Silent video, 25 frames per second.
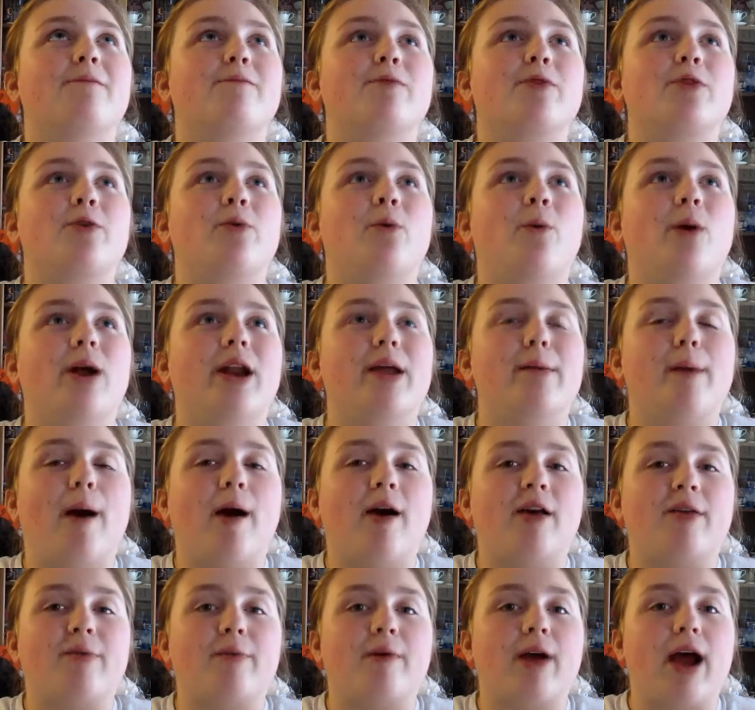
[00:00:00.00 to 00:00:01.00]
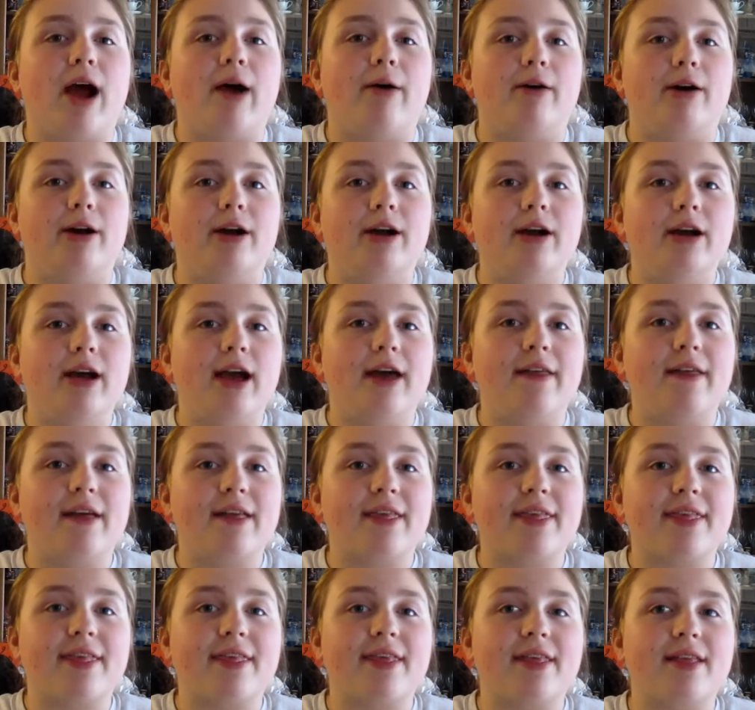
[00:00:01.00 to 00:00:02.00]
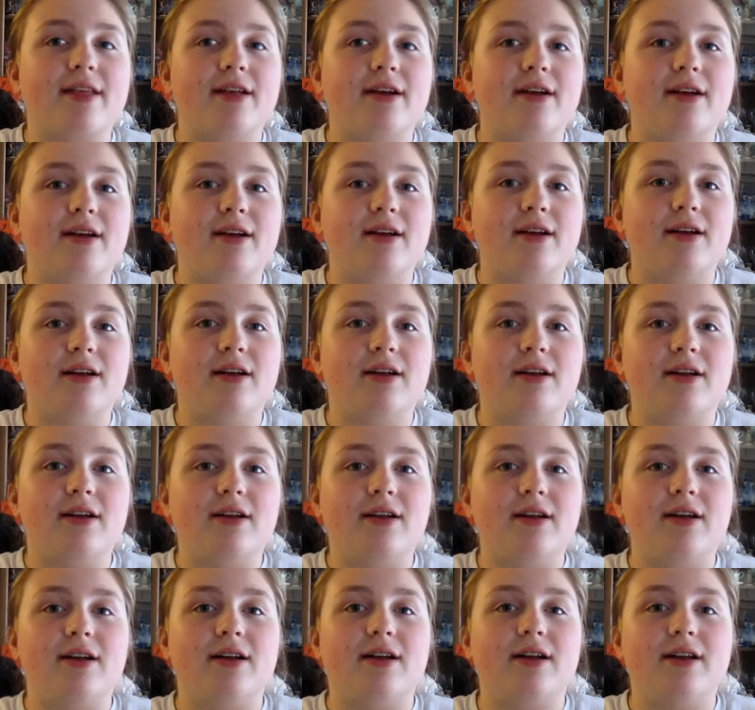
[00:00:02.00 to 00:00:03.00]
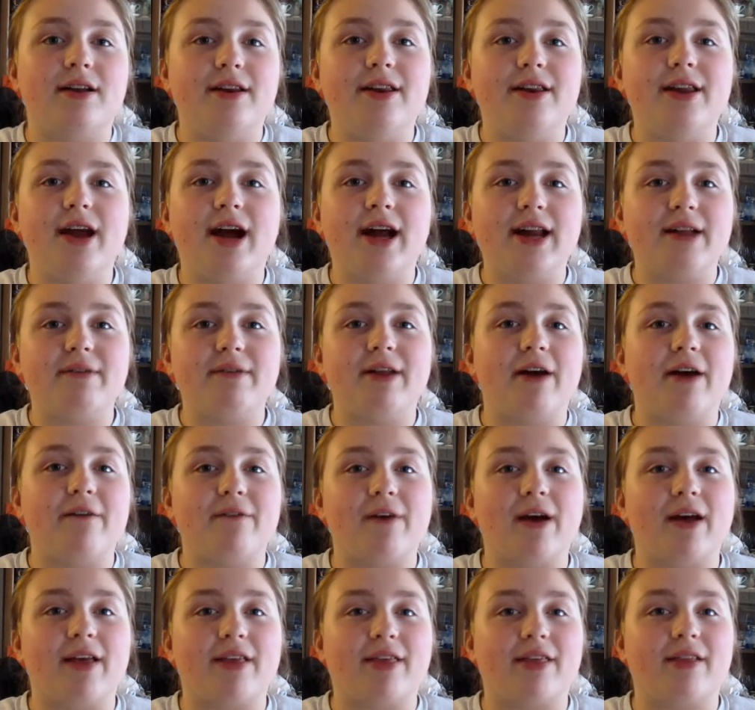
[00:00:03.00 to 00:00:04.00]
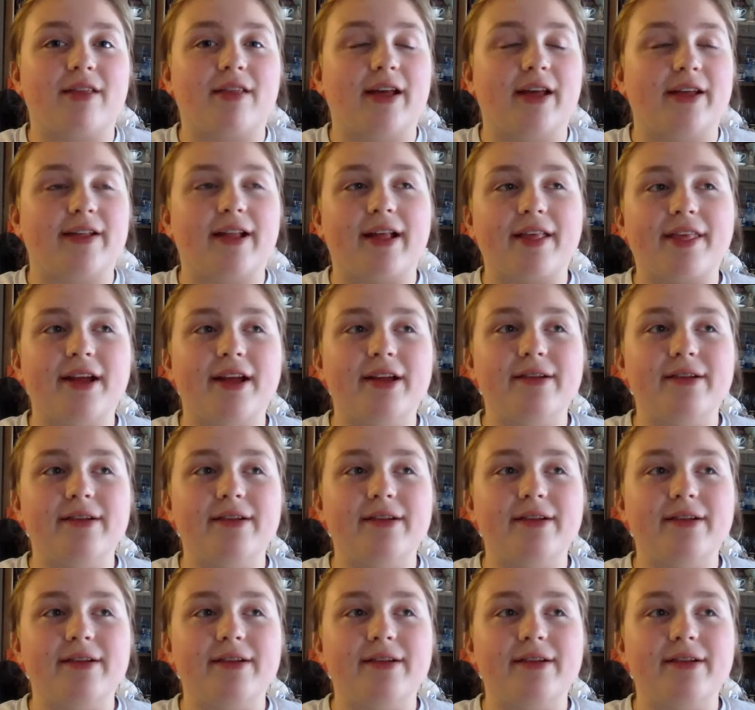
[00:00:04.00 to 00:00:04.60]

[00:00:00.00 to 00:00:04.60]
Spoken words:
20 miles per hour, and that's not even how fast, like, that's